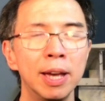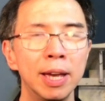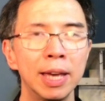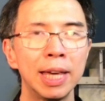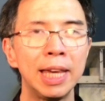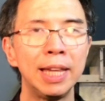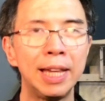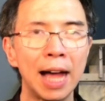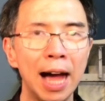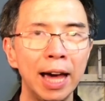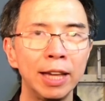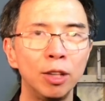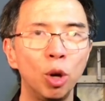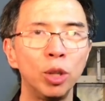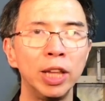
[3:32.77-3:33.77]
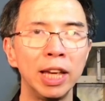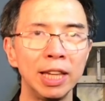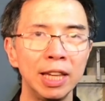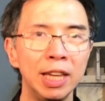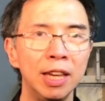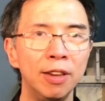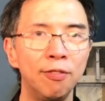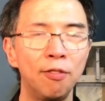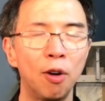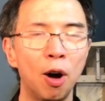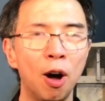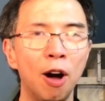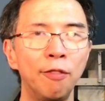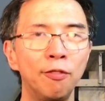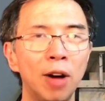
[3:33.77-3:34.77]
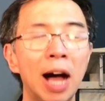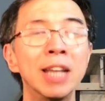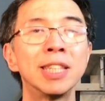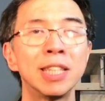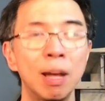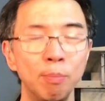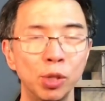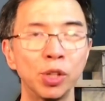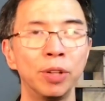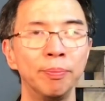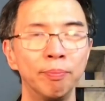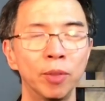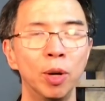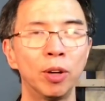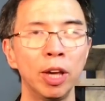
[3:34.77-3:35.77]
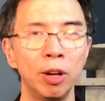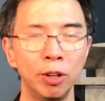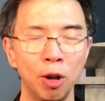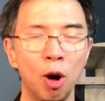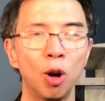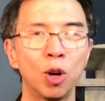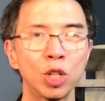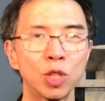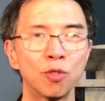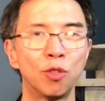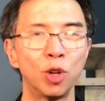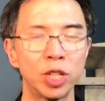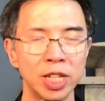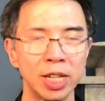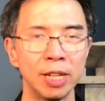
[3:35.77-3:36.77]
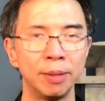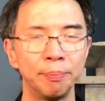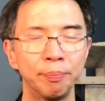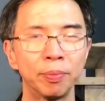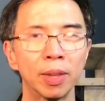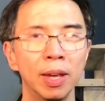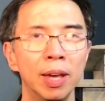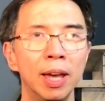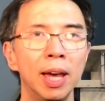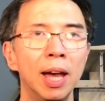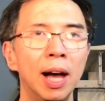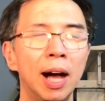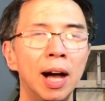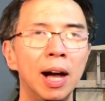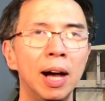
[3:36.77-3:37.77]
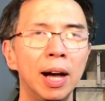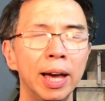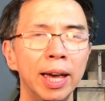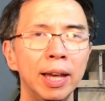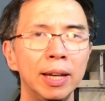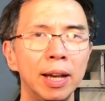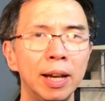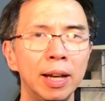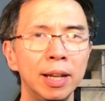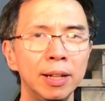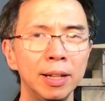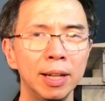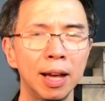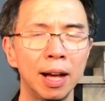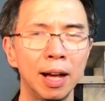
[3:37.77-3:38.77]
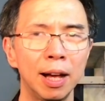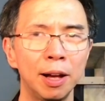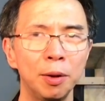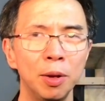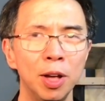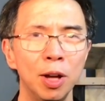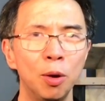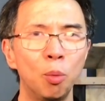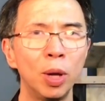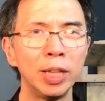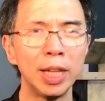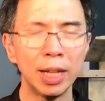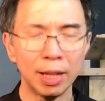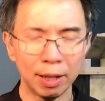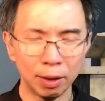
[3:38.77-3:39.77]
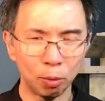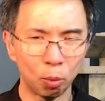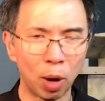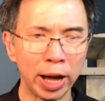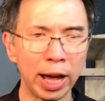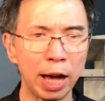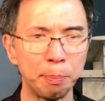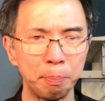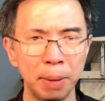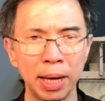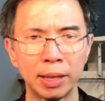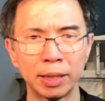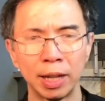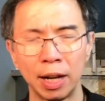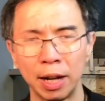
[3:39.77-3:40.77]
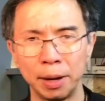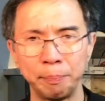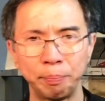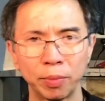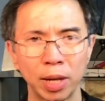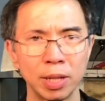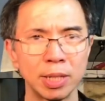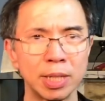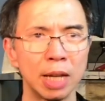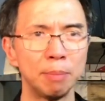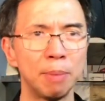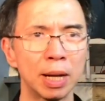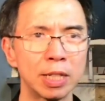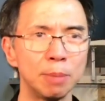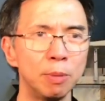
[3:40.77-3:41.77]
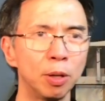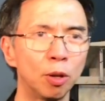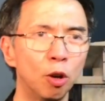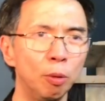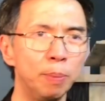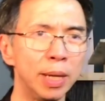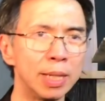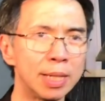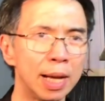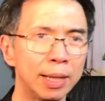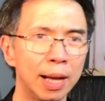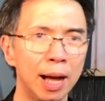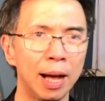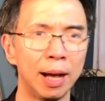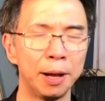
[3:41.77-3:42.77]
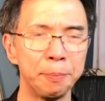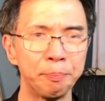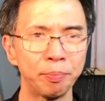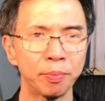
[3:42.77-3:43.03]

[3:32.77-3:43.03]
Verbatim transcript: he died on the eve of Assumption, okay, on August 14. Uh, and another, uh, one thing why I picked uh, St. Maximilian Kolbe is that uh,